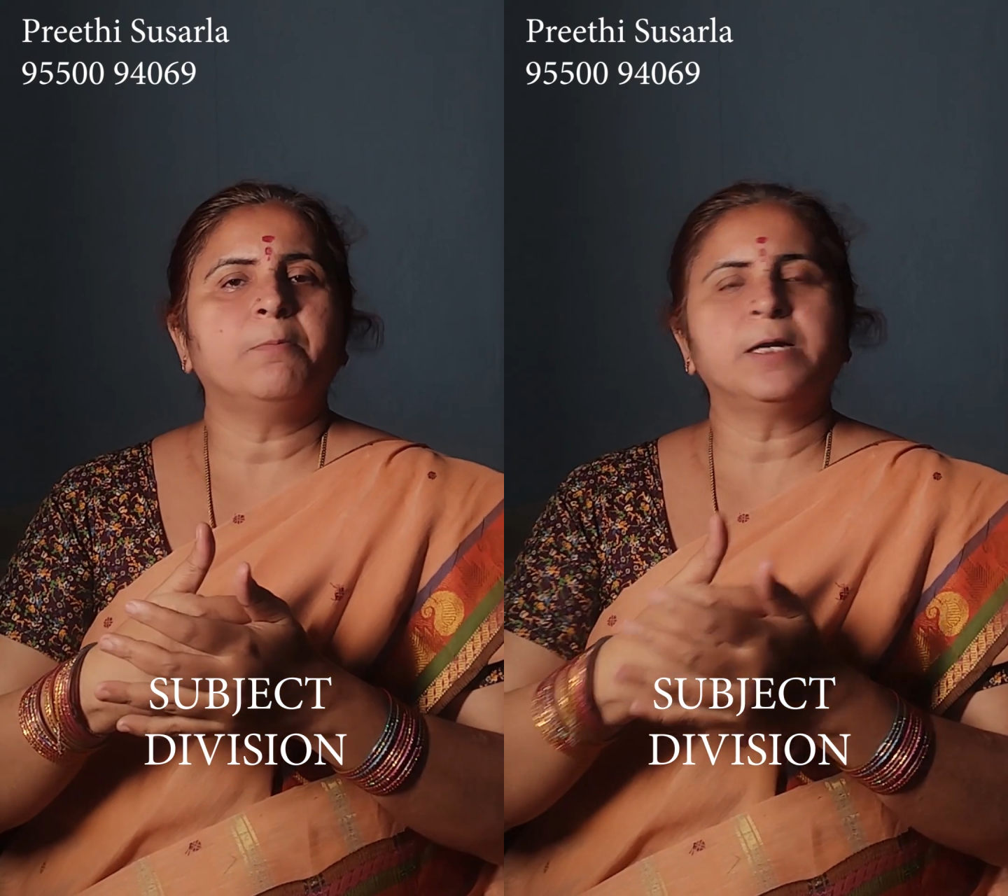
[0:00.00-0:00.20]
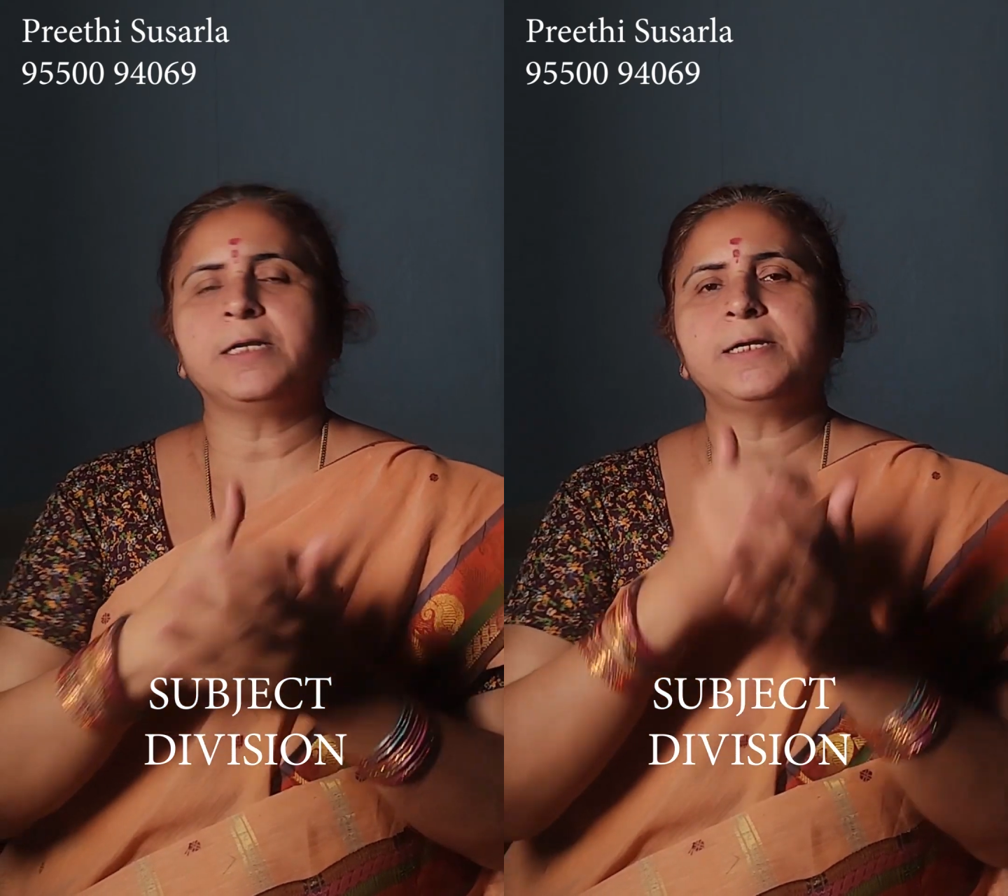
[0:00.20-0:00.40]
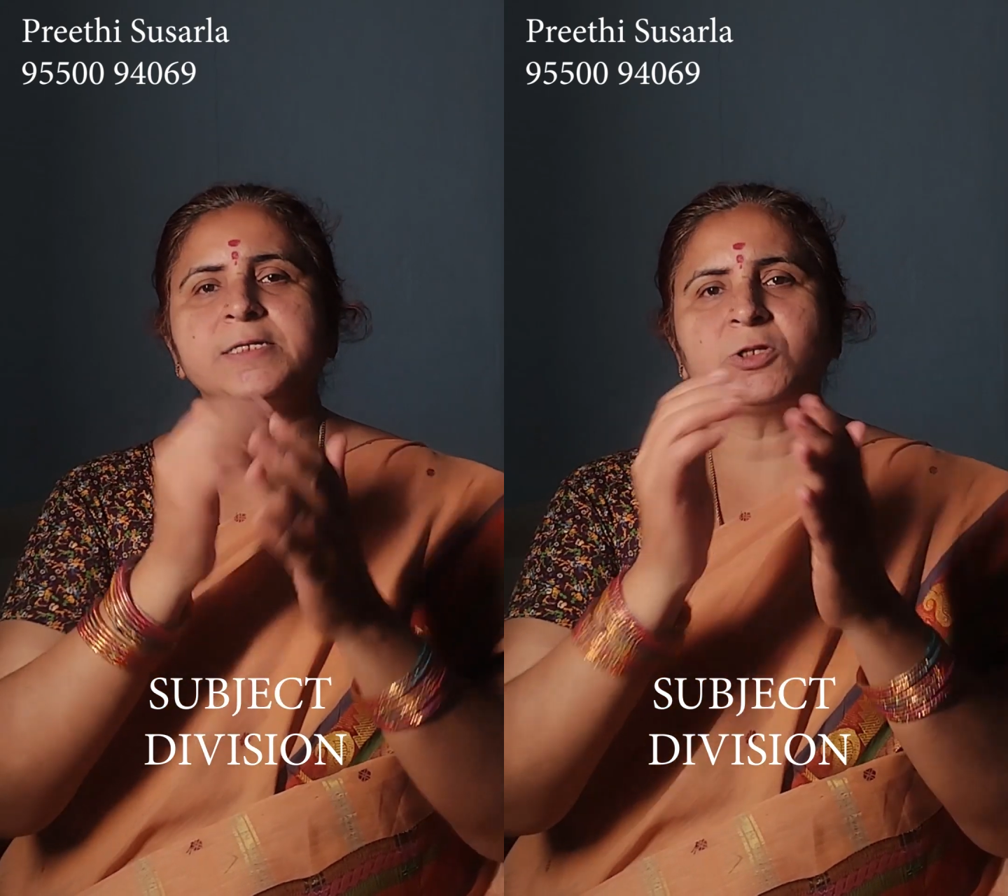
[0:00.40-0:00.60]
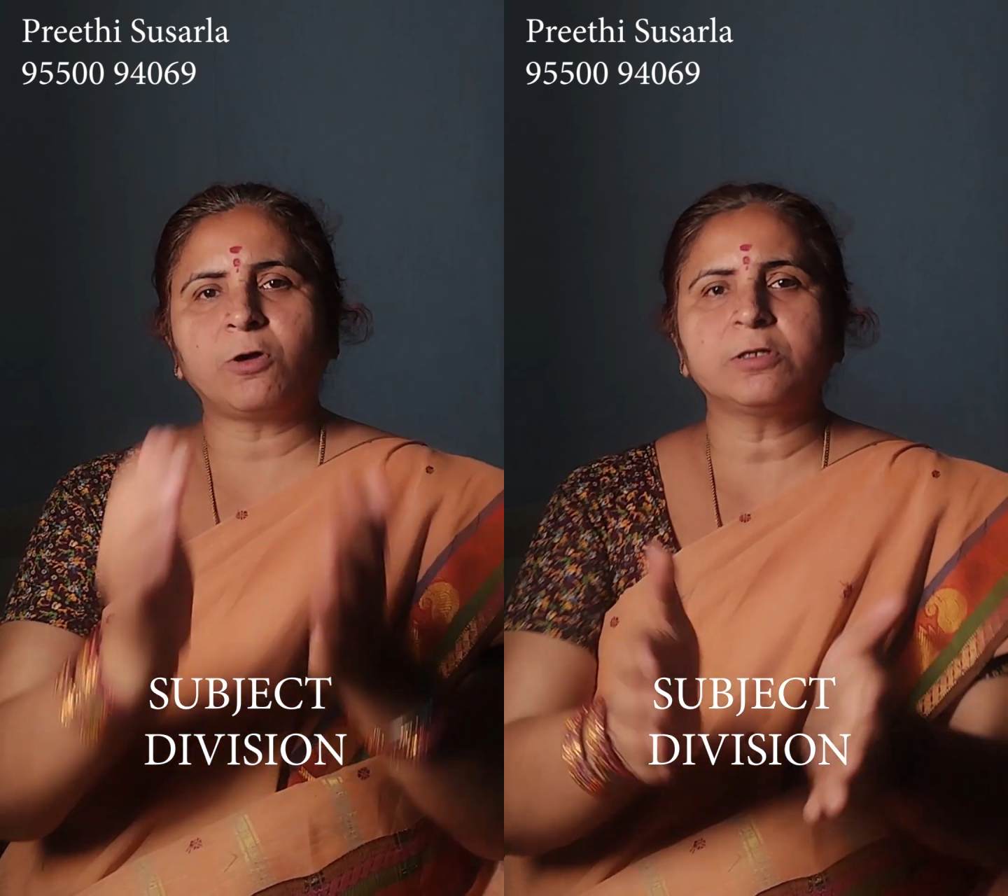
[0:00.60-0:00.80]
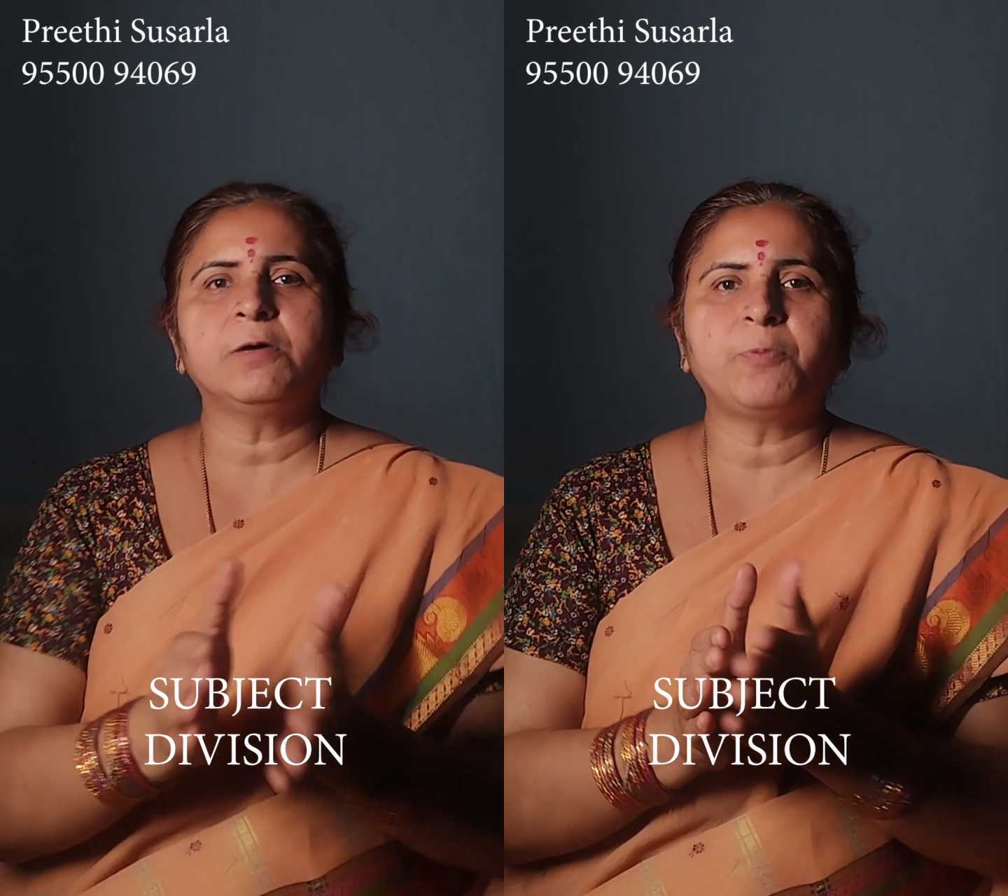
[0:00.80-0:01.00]
but it is
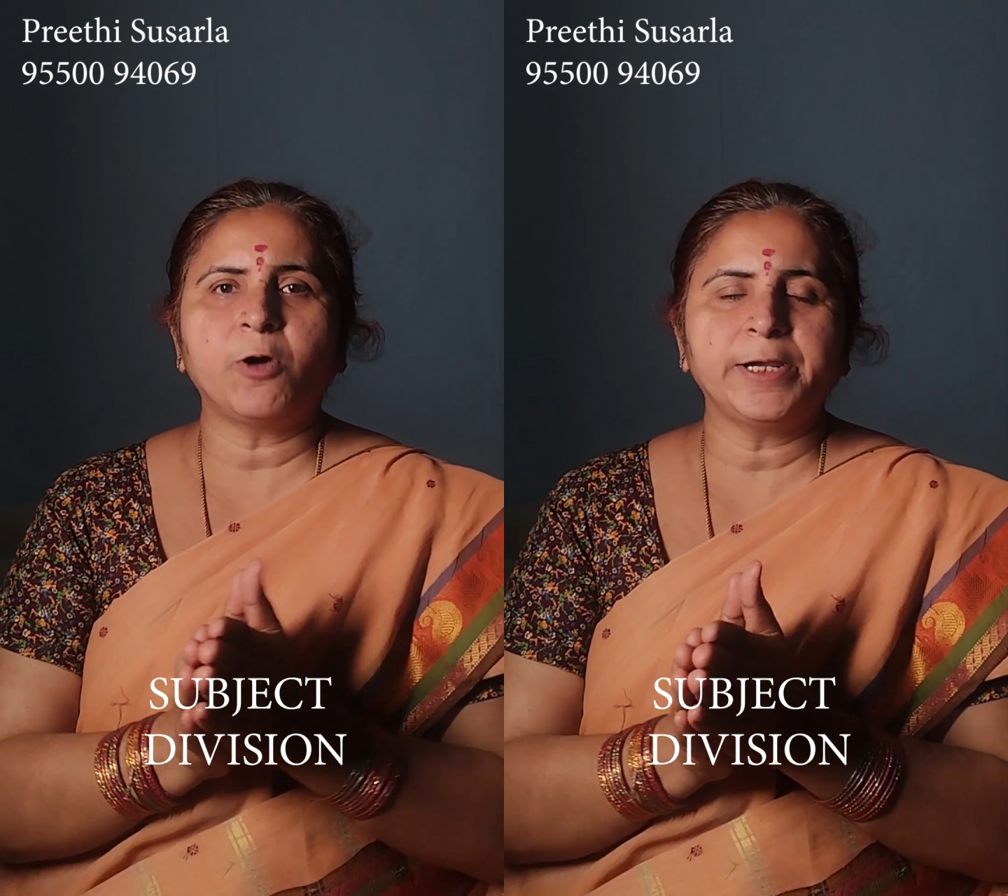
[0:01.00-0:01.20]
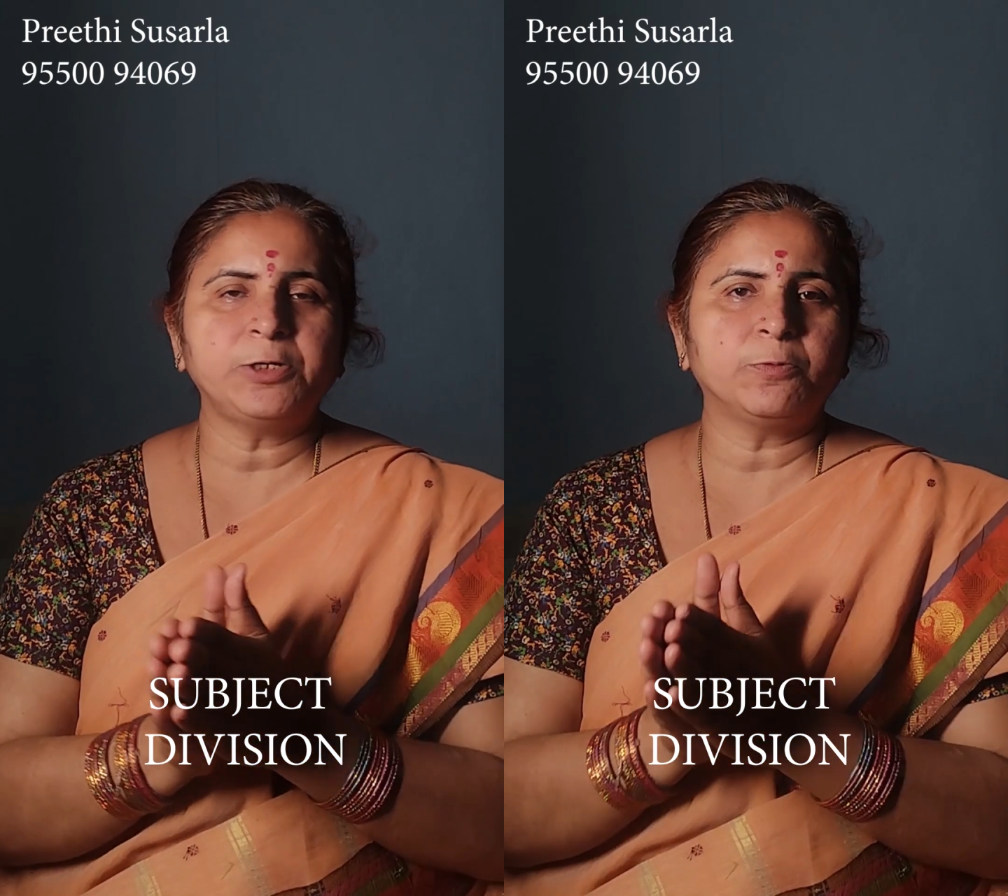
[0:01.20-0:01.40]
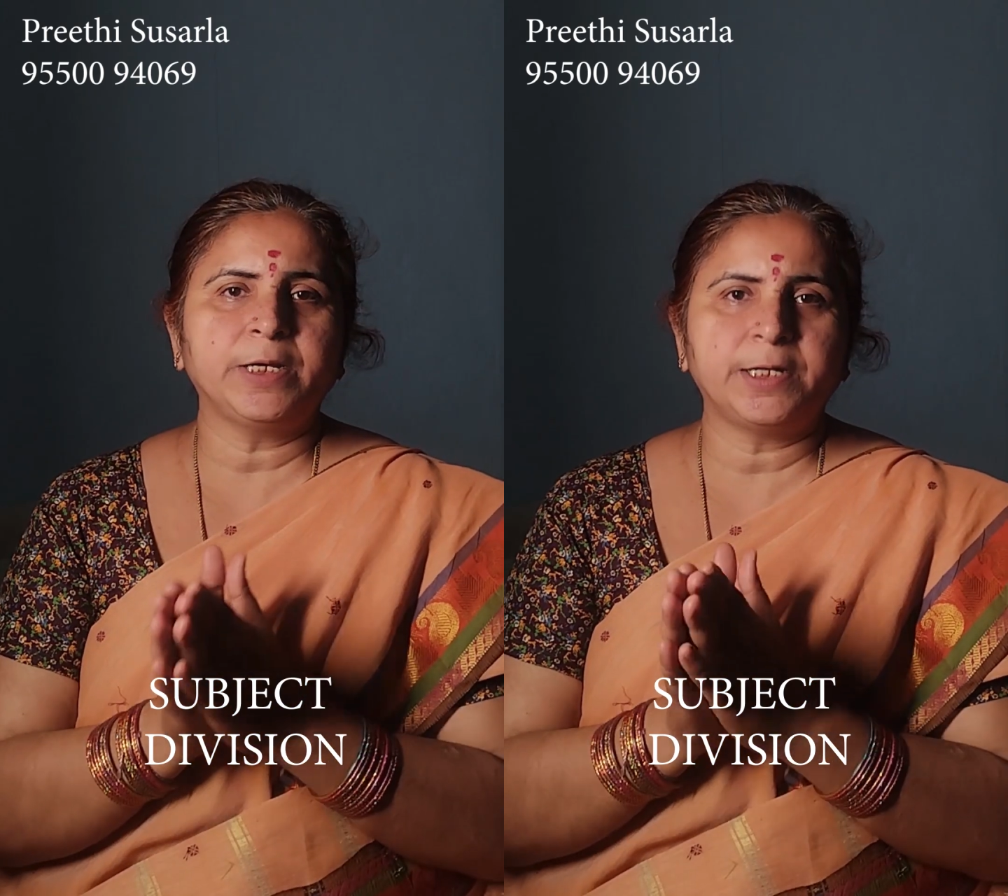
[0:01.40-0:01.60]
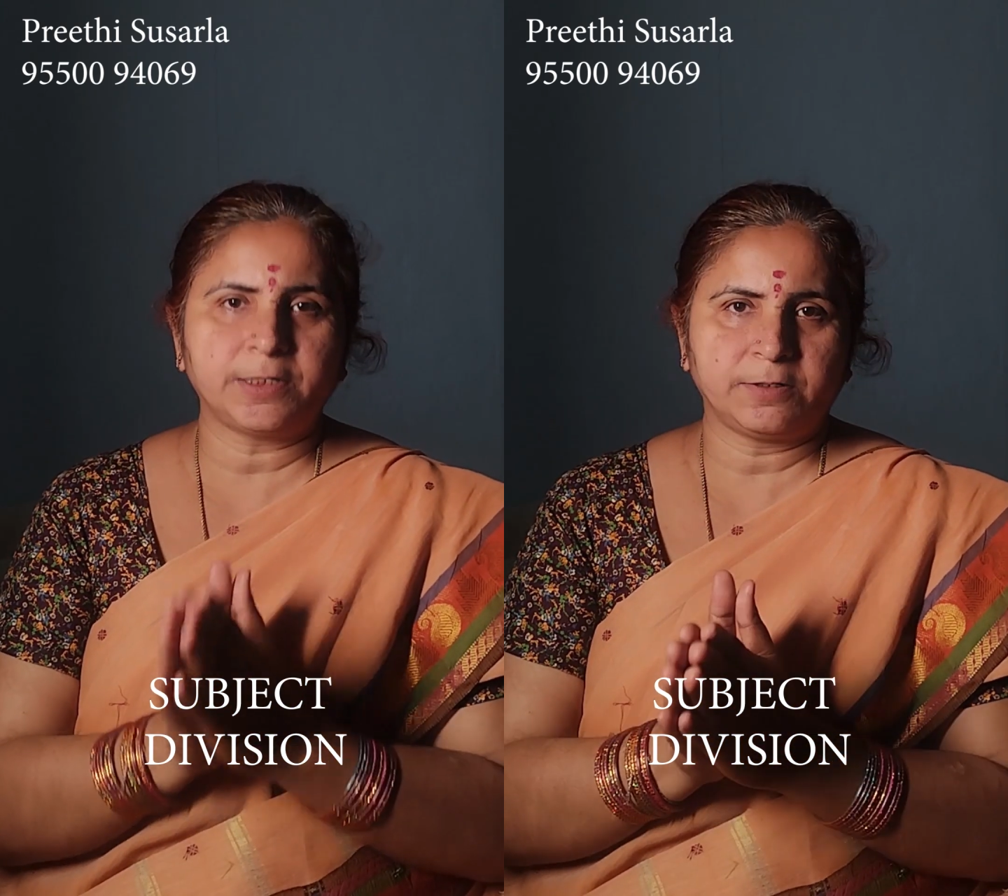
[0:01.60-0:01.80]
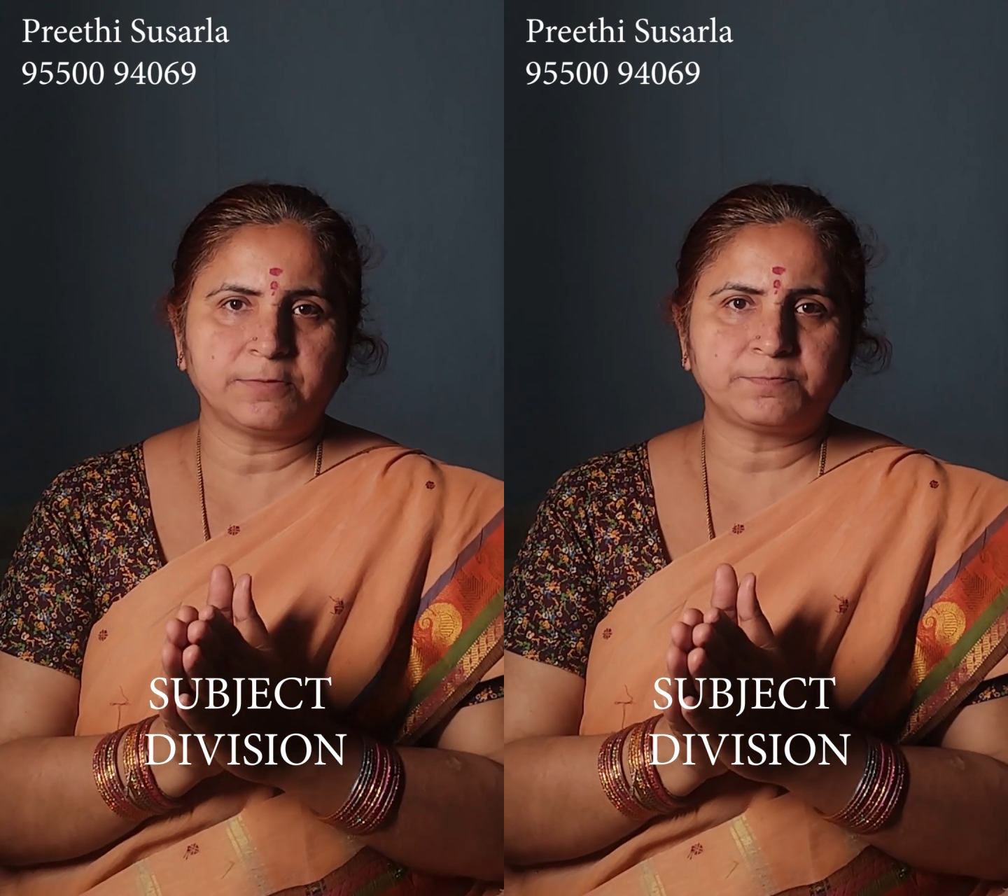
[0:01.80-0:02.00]
not the point to be done.